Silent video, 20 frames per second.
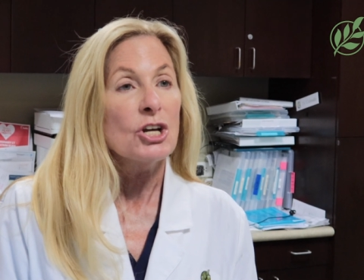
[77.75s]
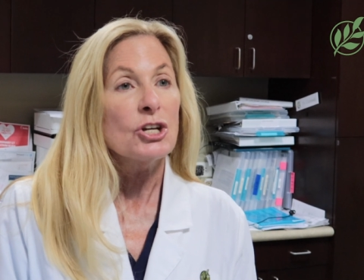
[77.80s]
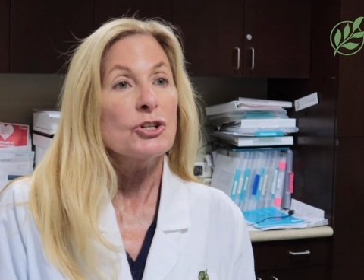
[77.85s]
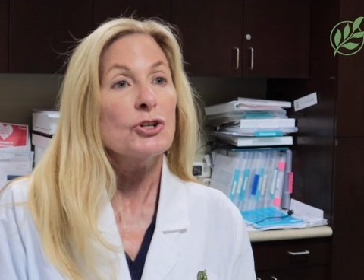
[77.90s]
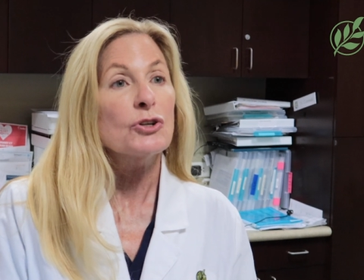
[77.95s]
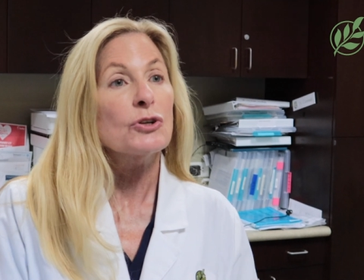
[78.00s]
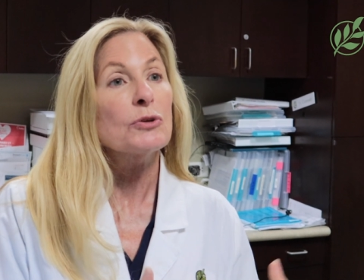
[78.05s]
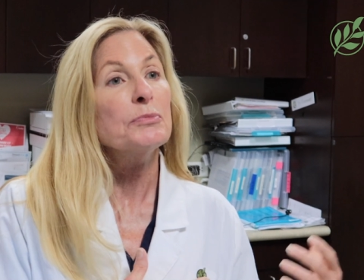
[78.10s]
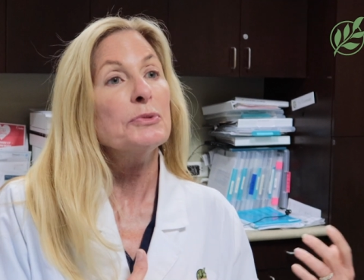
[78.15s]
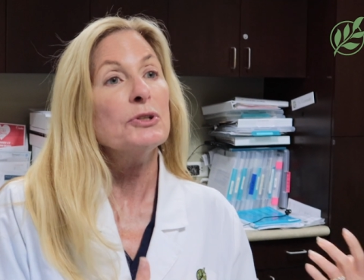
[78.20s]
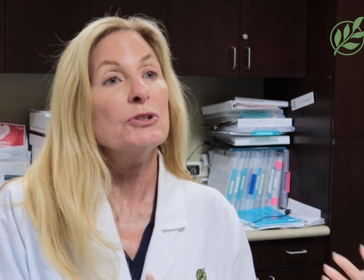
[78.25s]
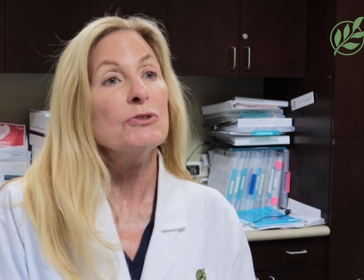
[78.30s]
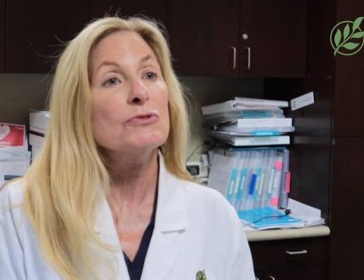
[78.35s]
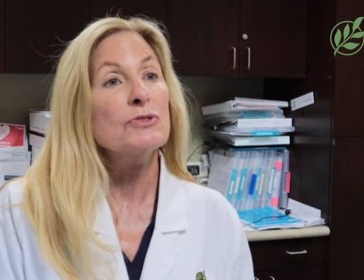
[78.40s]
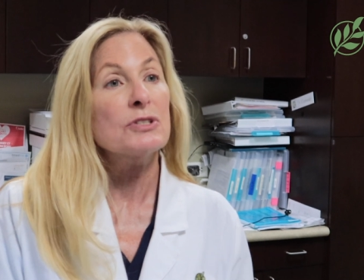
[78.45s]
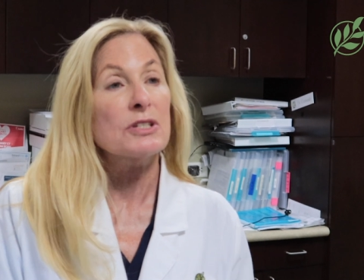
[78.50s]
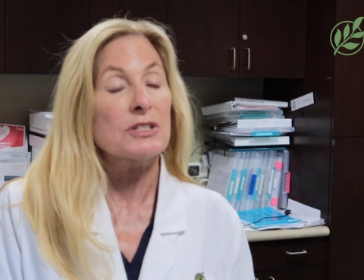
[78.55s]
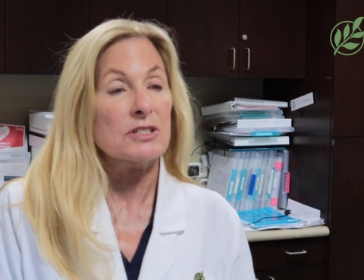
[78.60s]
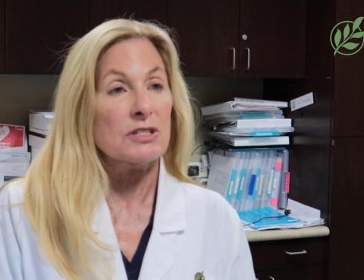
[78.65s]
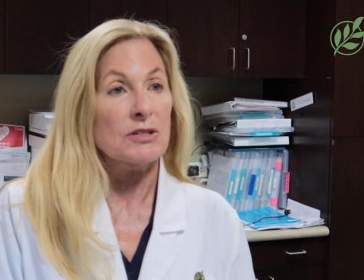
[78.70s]
Your immune
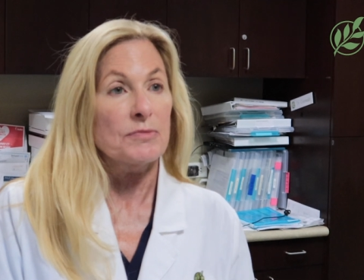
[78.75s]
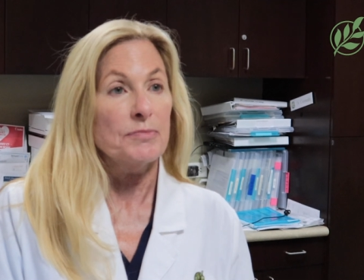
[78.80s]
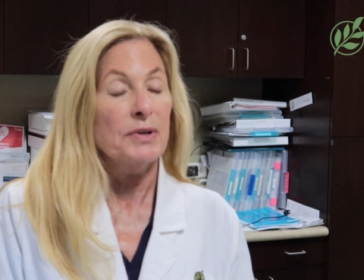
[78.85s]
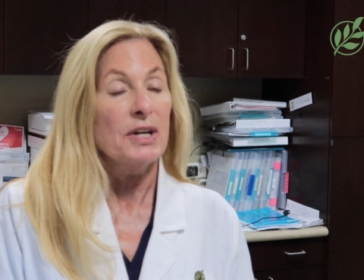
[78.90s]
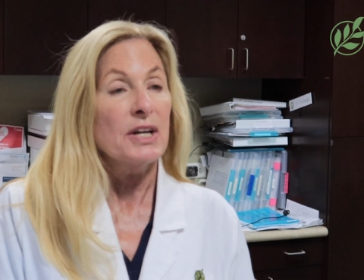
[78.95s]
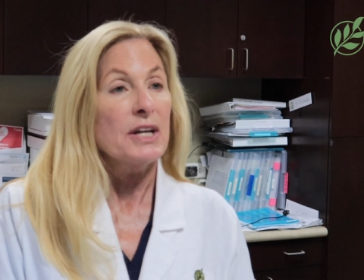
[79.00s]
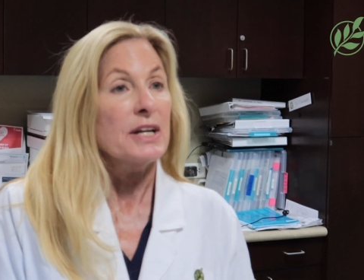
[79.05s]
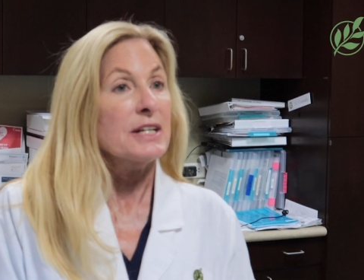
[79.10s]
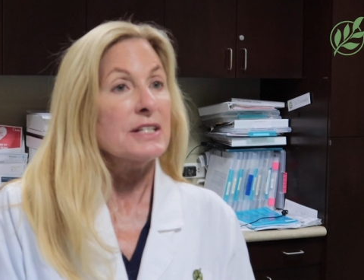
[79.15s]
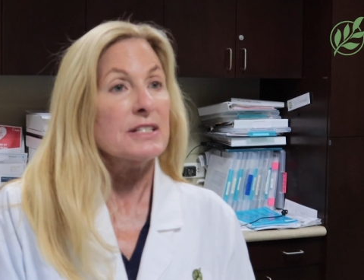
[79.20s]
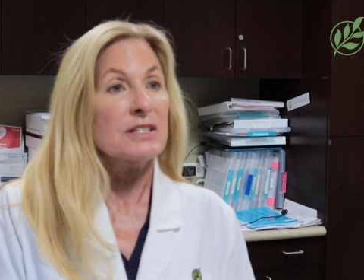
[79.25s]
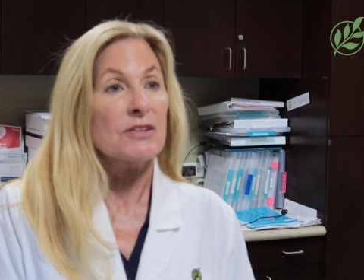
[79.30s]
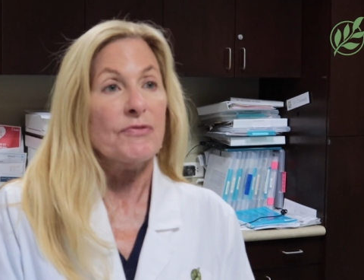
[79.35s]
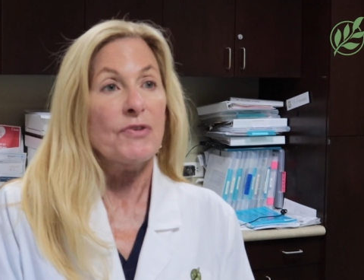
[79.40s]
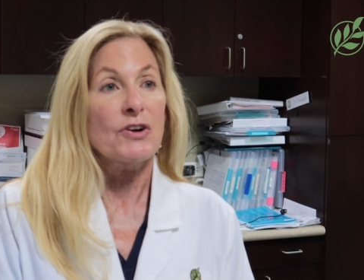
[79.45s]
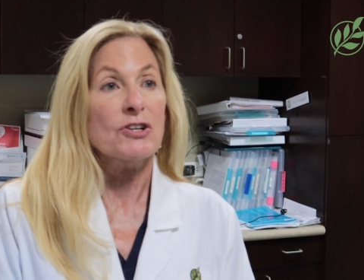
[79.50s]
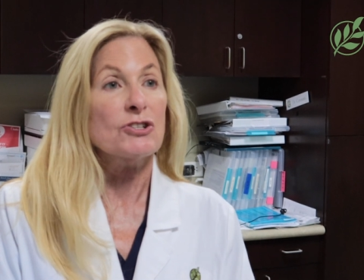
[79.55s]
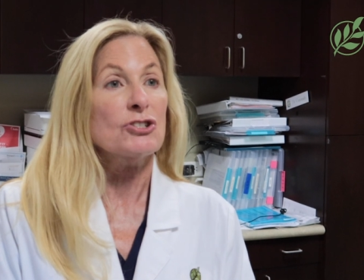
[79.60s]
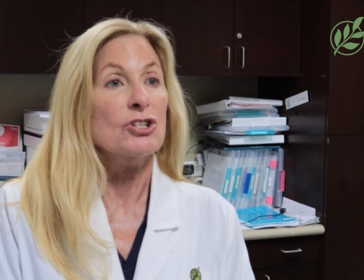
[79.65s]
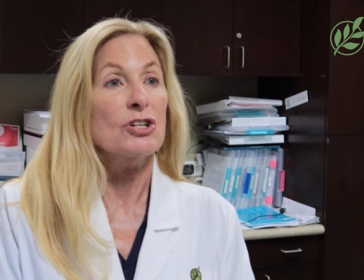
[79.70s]
system is a
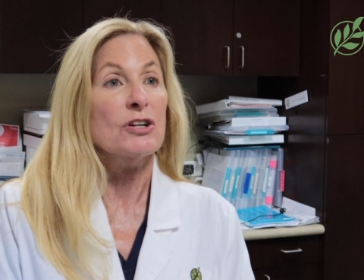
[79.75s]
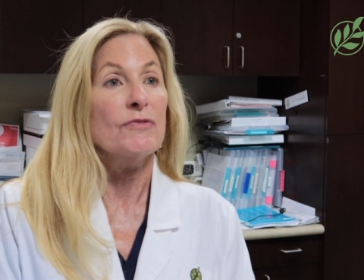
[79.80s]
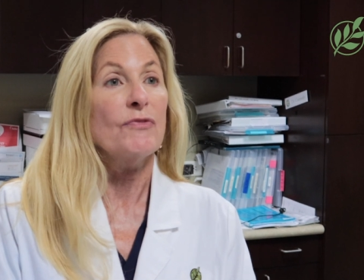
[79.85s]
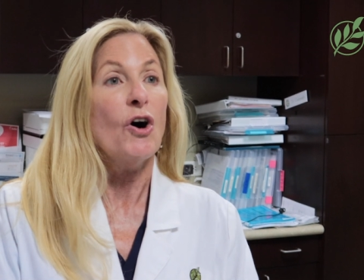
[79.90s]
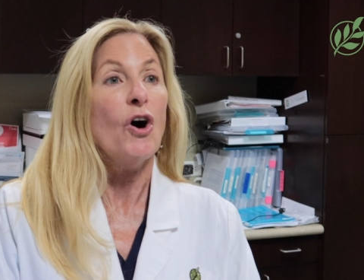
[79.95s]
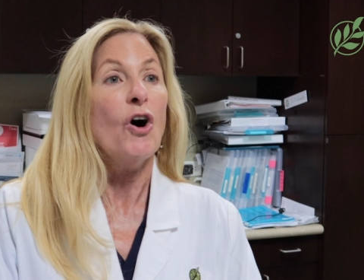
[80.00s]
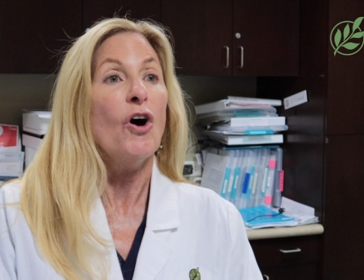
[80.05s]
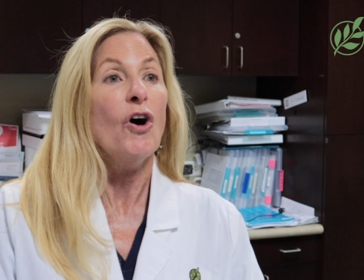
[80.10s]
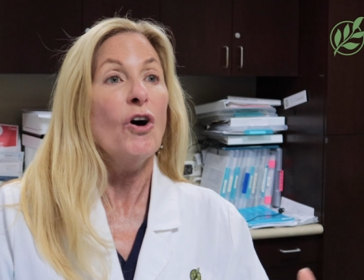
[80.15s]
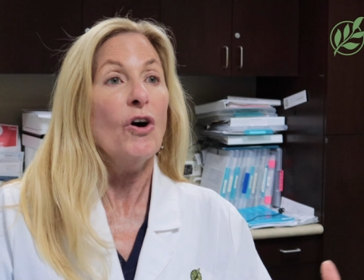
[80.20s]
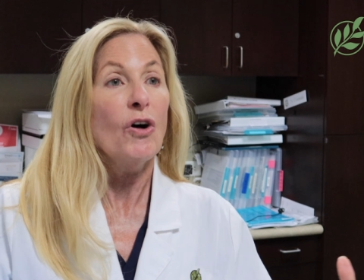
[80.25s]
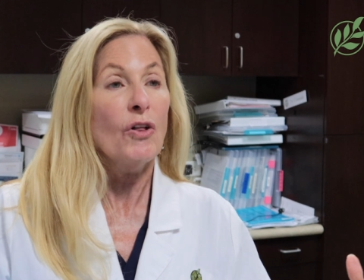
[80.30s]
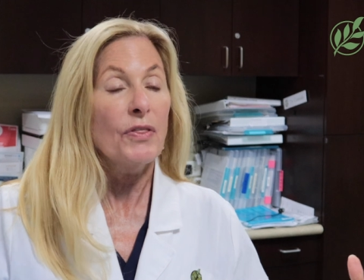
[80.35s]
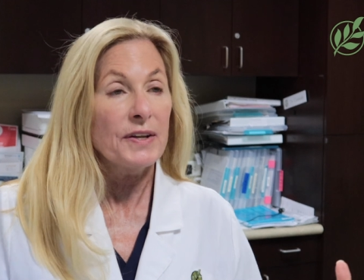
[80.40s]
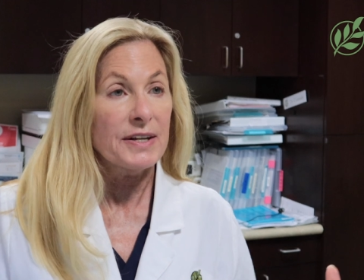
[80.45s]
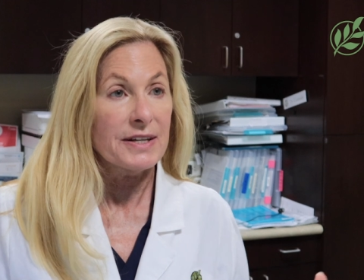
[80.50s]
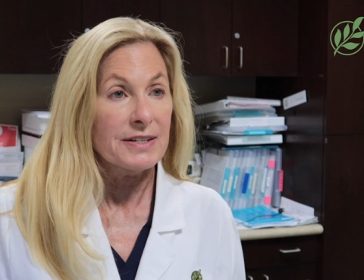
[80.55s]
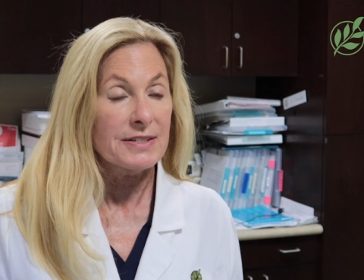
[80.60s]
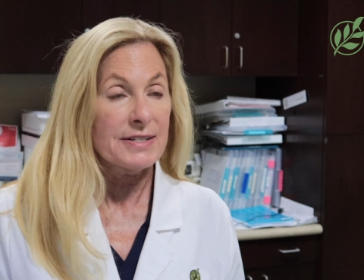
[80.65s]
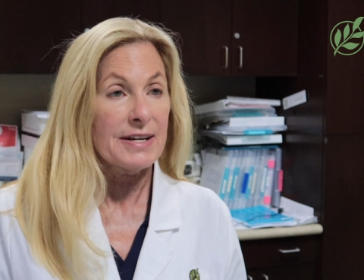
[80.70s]
function of
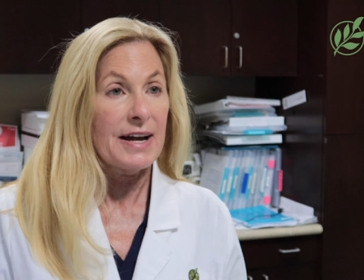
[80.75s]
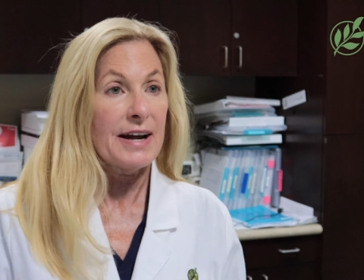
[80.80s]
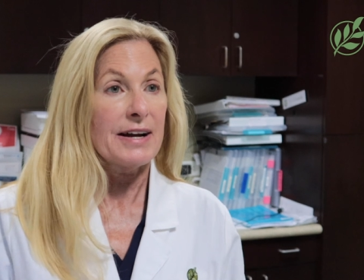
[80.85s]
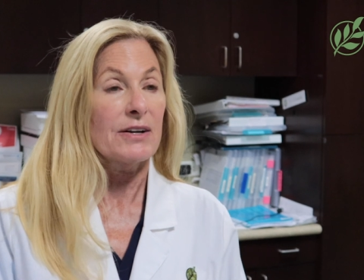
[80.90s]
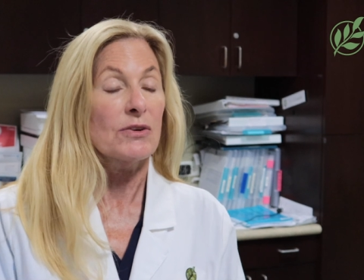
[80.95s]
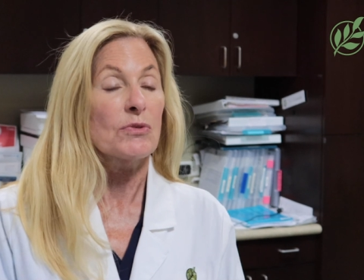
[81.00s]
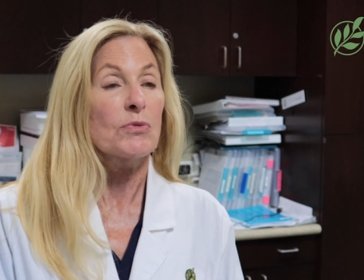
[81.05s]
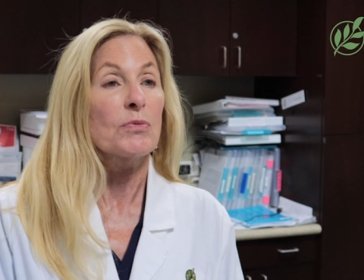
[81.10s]
the entire